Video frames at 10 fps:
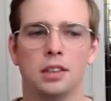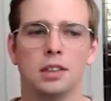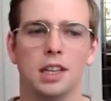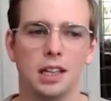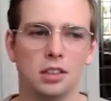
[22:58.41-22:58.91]

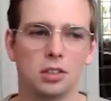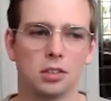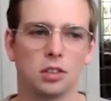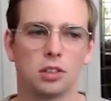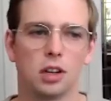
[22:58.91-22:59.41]
the
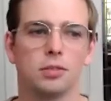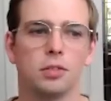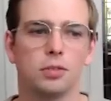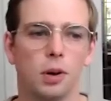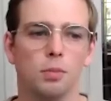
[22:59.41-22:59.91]
installed
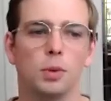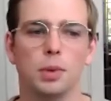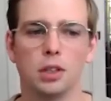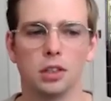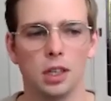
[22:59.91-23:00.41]
stuff from the
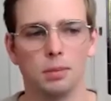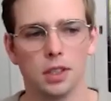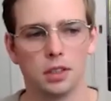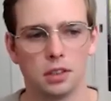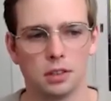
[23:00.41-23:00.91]
builder
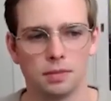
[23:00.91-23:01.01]
image.